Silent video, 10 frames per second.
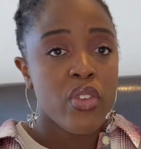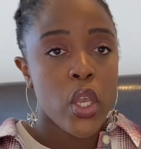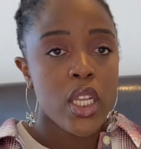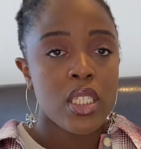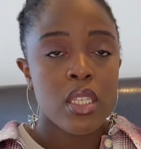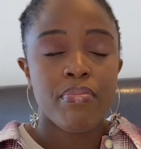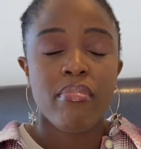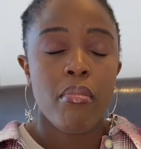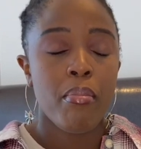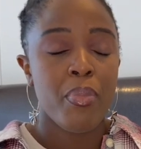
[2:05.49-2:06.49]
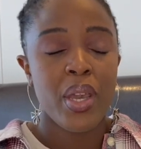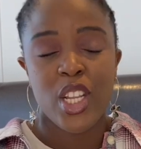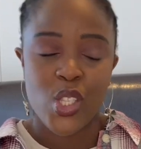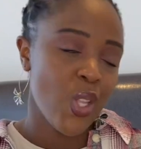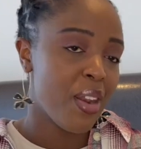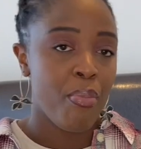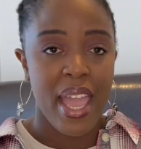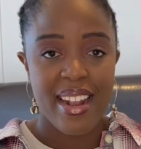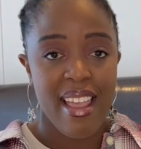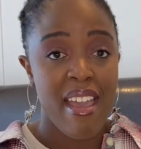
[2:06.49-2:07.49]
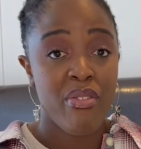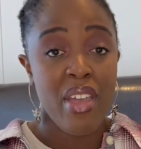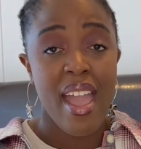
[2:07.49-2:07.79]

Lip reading: years, but it's not a bad life.